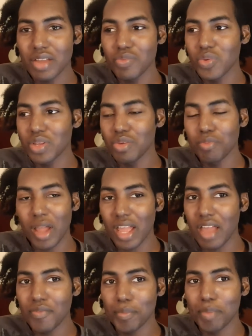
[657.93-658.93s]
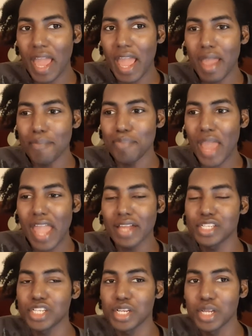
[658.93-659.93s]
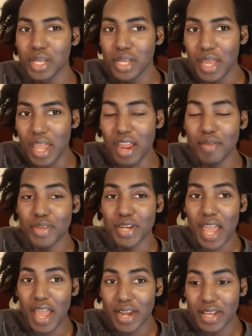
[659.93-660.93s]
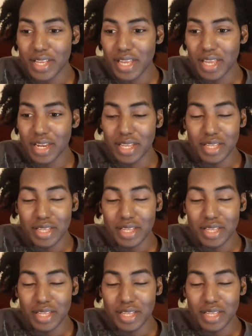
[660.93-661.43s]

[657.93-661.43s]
you might have a bad batch every now and again.